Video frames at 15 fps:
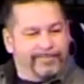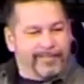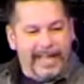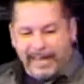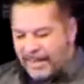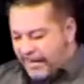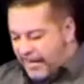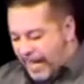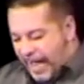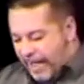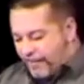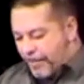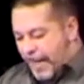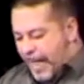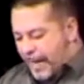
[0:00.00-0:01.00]
They didn't
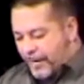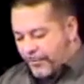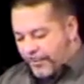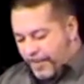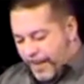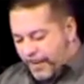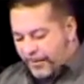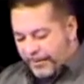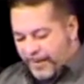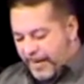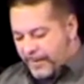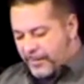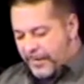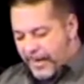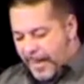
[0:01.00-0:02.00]
have baggage from other
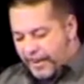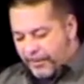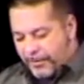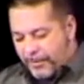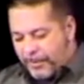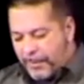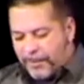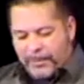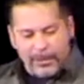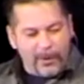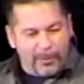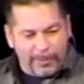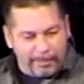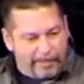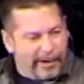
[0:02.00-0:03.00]
things that had happened to them. There was
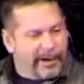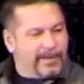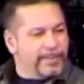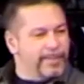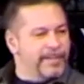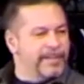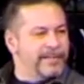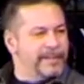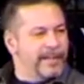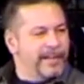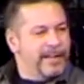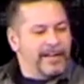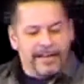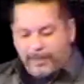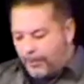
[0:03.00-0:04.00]
no embarrassments.
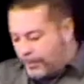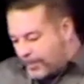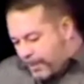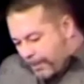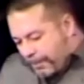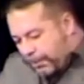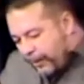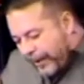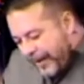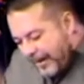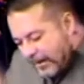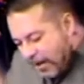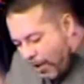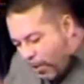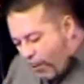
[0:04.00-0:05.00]
There was
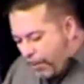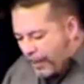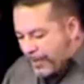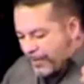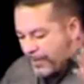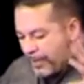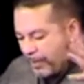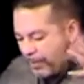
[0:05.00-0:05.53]
complete openness,